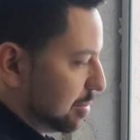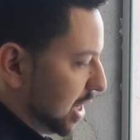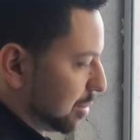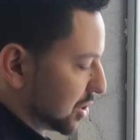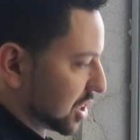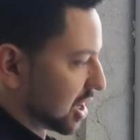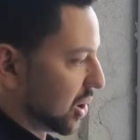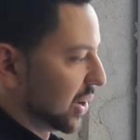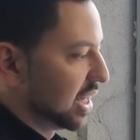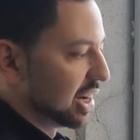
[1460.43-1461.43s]
be able to
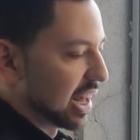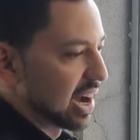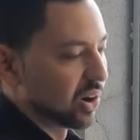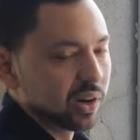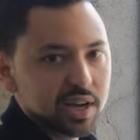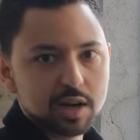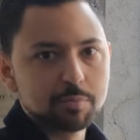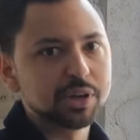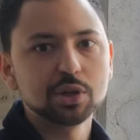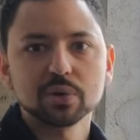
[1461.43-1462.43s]
go in and out,
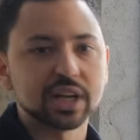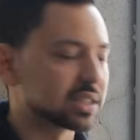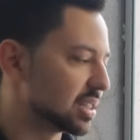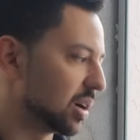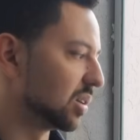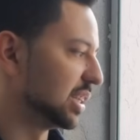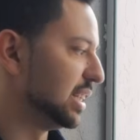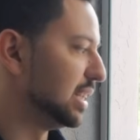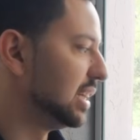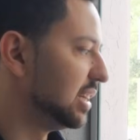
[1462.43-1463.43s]
but you don't necessarily
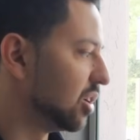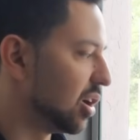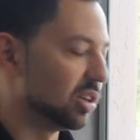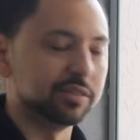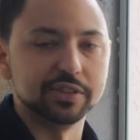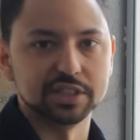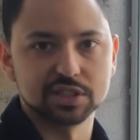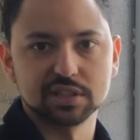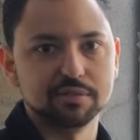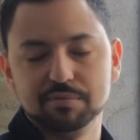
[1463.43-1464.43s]
need all of
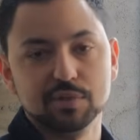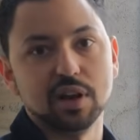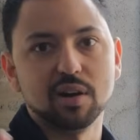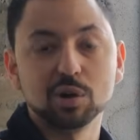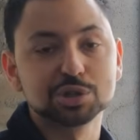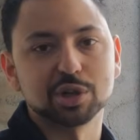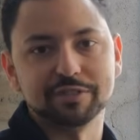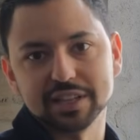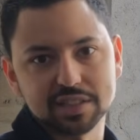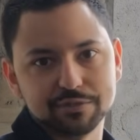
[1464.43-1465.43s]
this ultra
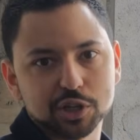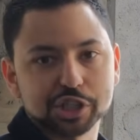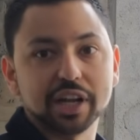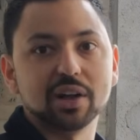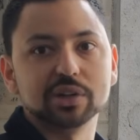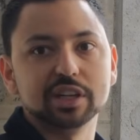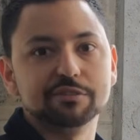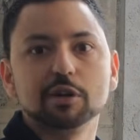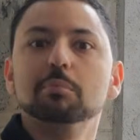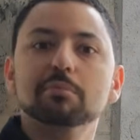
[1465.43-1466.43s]
fancy functionality
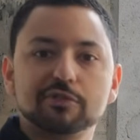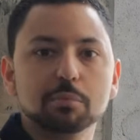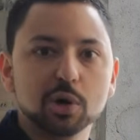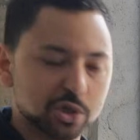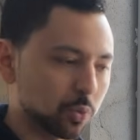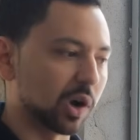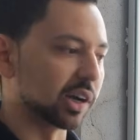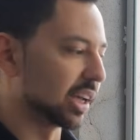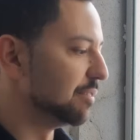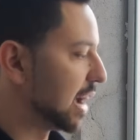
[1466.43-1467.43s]
for most
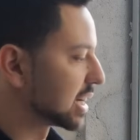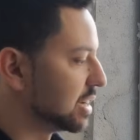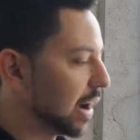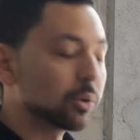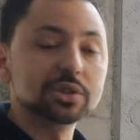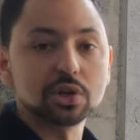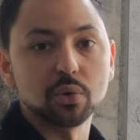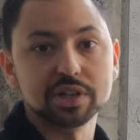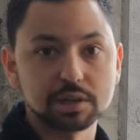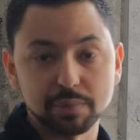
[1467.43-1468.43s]
work. In fact, if I was
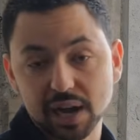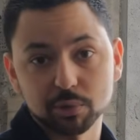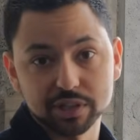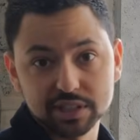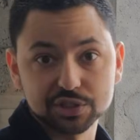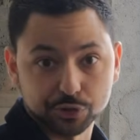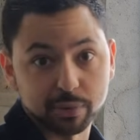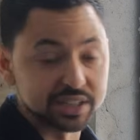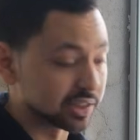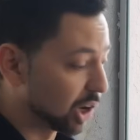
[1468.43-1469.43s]
going to buy one of these for
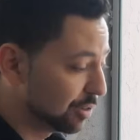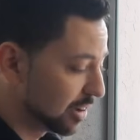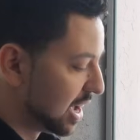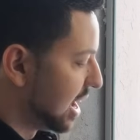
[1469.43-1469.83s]
myself,